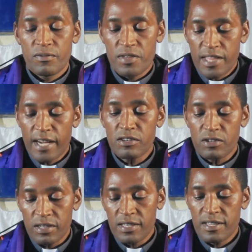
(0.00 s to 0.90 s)
We
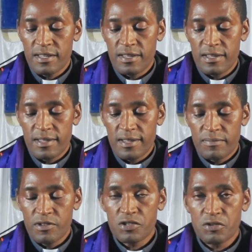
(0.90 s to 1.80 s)
thank God
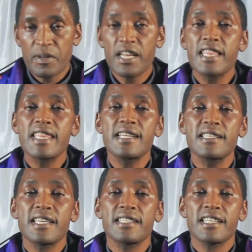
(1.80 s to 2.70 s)
because of many
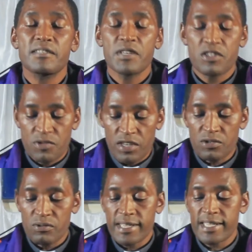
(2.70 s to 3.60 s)
things that He has been
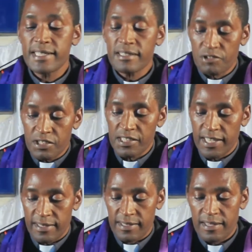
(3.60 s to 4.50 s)
doing to us as
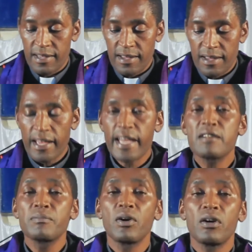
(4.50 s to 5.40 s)
Christians,
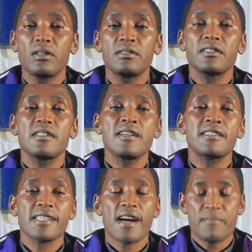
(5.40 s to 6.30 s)
and more
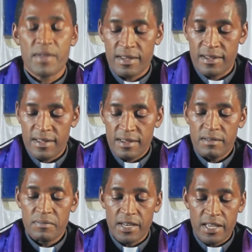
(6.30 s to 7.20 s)
is coming.
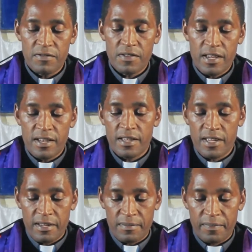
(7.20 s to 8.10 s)
Believe in
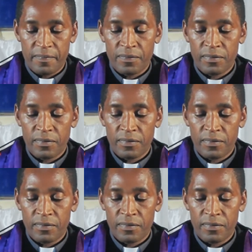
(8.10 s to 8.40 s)
Him.